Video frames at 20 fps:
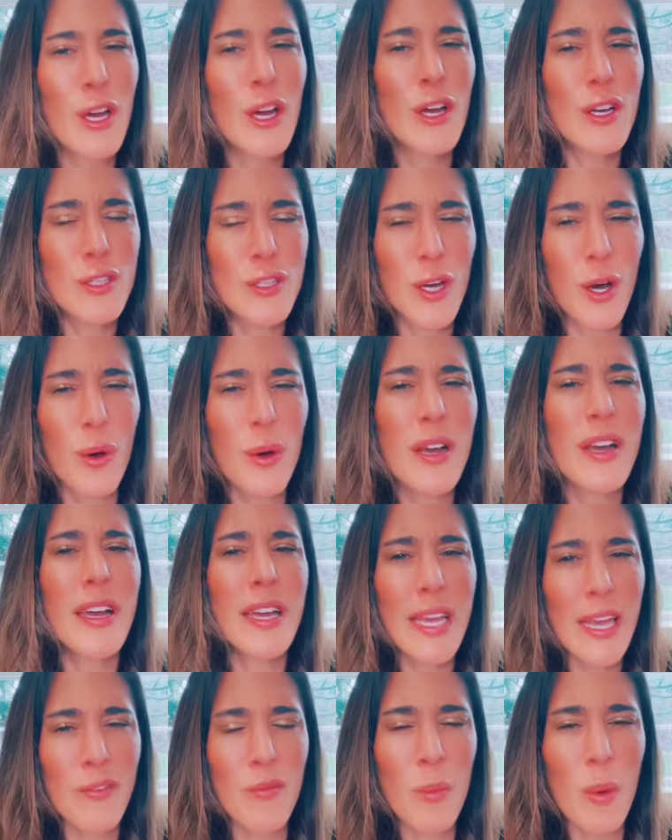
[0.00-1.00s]
So
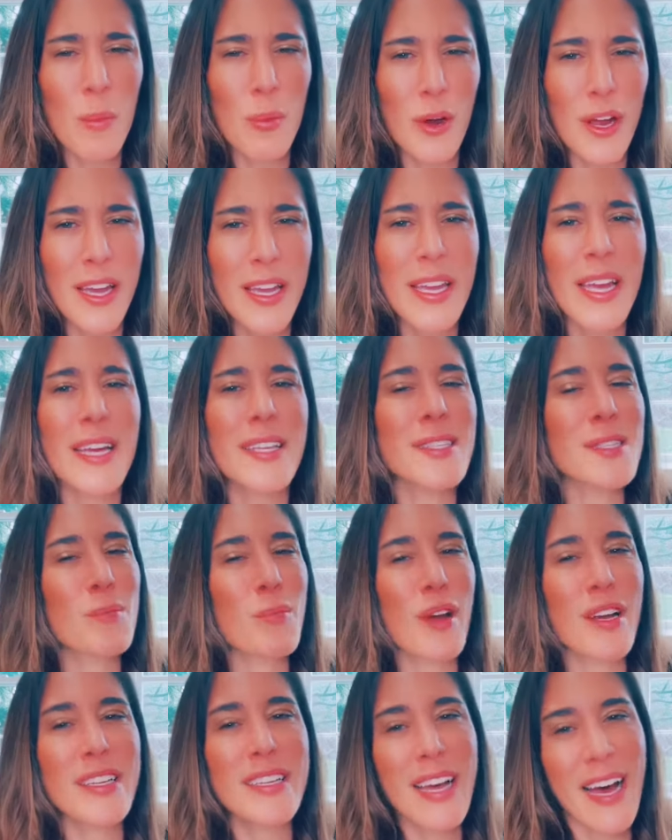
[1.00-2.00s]
give him a break and
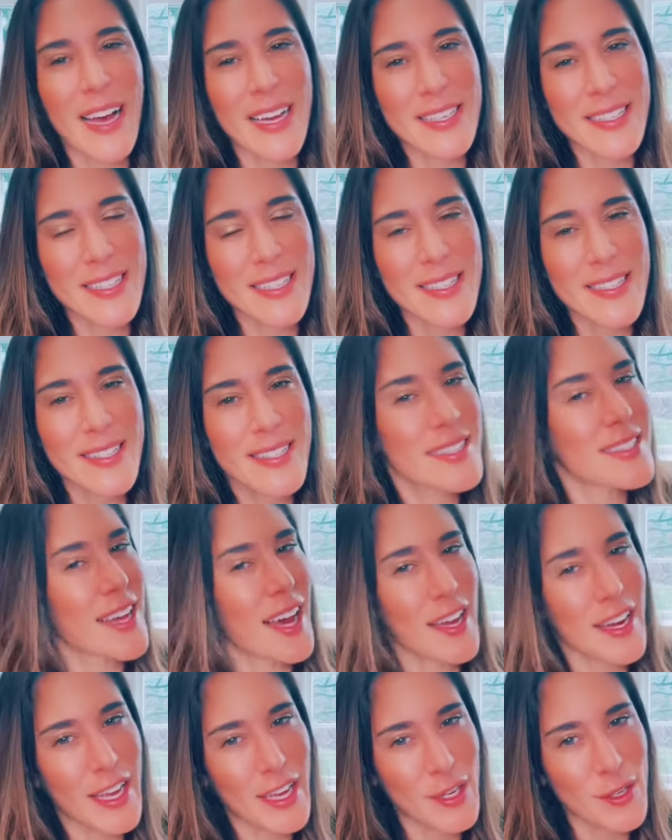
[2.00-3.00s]
spread kindness,
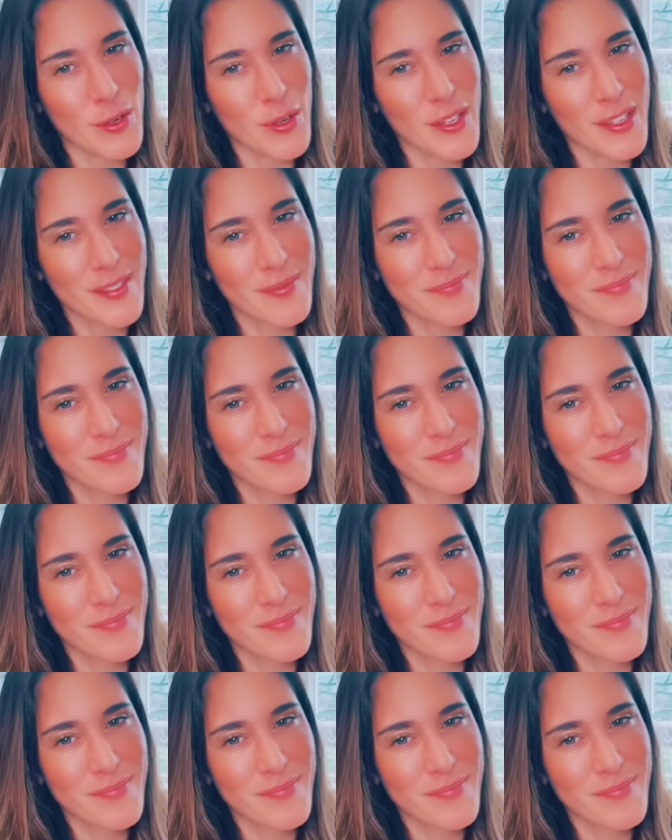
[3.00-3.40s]
not hatred.